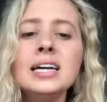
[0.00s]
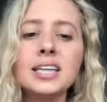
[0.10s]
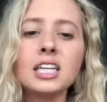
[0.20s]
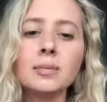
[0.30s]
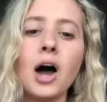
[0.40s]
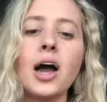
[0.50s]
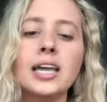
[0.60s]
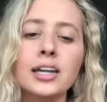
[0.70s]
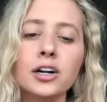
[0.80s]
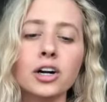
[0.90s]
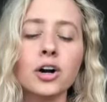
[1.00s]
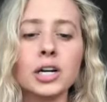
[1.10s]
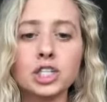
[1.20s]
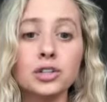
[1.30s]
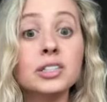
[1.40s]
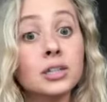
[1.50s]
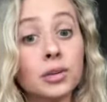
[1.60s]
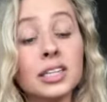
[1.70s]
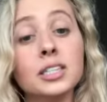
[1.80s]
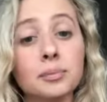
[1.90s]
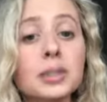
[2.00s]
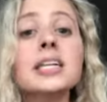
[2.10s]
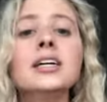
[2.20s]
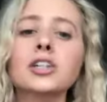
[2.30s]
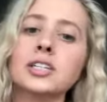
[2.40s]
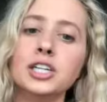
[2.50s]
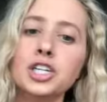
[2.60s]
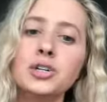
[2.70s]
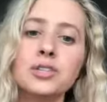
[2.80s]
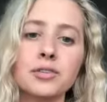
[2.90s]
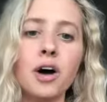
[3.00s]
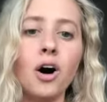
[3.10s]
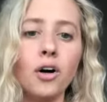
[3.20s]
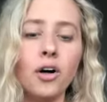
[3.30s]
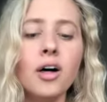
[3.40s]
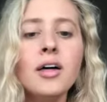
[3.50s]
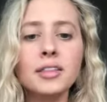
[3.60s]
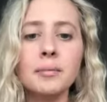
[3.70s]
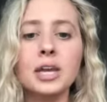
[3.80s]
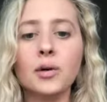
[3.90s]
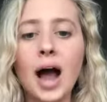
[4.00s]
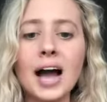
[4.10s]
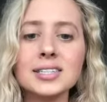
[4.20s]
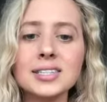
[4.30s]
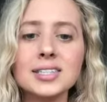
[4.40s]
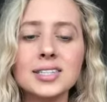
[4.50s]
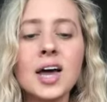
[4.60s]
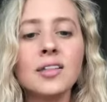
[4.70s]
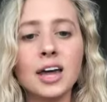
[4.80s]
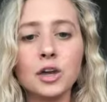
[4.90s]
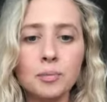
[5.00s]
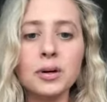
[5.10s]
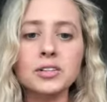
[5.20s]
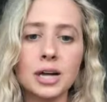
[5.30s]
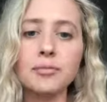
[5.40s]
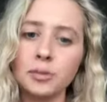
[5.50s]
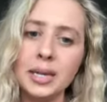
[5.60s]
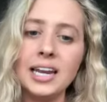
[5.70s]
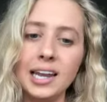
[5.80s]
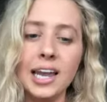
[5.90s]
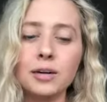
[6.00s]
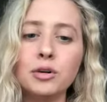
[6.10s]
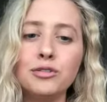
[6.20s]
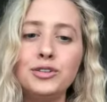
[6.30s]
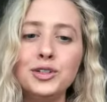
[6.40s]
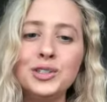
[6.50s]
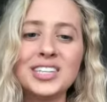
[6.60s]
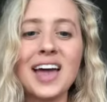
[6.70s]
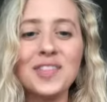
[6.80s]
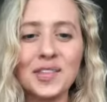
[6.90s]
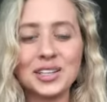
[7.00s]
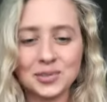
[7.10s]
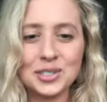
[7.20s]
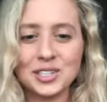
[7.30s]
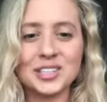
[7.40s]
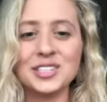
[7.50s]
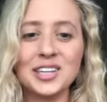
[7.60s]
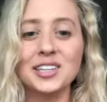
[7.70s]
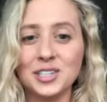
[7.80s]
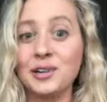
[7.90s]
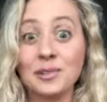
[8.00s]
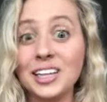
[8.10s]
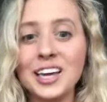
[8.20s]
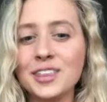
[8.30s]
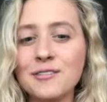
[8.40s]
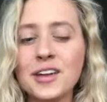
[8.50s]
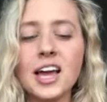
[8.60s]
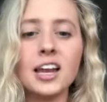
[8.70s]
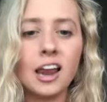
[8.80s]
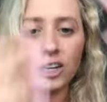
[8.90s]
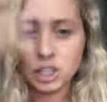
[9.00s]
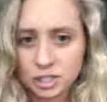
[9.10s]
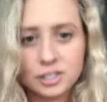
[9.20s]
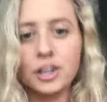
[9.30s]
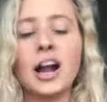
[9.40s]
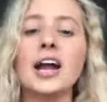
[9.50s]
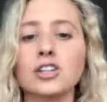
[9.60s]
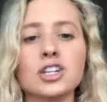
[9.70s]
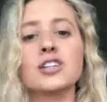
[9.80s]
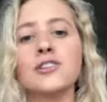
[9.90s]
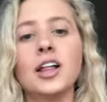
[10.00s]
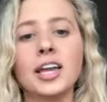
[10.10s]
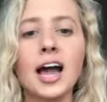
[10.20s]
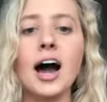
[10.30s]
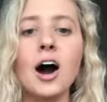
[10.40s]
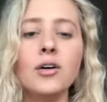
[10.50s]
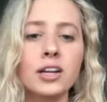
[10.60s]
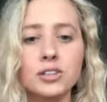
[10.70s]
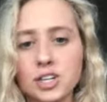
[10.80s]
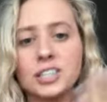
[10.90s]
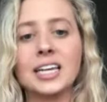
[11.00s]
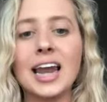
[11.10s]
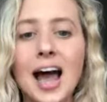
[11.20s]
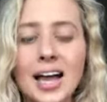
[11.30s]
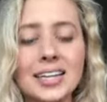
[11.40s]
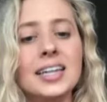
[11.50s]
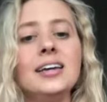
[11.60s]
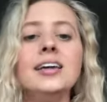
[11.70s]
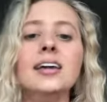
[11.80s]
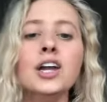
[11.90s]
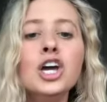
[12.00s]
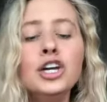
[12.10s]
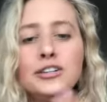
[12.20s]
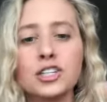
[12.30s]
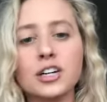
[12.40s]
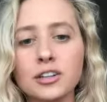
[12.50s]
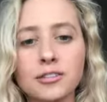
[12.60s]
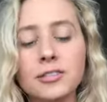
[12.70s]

takes about a year or two to really deplete your tissues of all the amino acids that you built up from eating animal foods, and then that's when you start to see the shit really hit the fan, and it just your hair starts falling out, and you start to get acne, and you start to